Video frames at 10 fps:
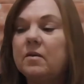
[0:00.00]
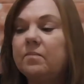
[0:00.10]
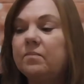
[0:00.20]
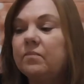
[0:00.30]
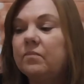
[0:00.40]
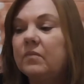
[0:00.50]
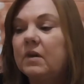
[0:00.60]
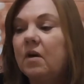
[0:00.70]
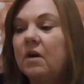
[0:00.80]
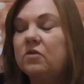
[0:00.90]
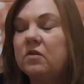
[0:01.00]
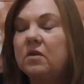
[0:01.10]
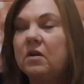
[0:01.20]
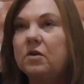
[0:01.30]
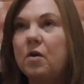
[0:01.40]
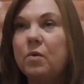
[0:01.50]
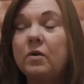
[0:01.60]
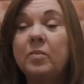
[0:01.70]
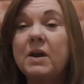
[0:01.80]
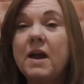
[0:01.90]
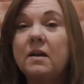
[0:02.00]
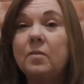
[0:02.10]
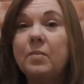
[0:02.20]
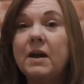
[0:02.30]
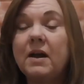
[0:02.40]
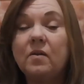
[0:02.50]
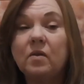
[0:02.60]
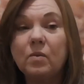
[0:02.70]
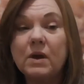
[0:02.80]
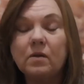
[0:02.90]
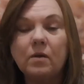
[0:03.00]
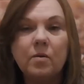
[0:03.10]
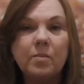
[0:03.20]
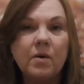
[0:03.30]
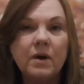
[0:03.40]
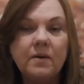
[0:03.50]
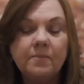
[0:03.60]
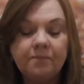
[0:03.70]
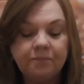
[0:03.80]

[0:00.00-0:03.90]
Um, I just, I don't want to be out and about as the weeks go by,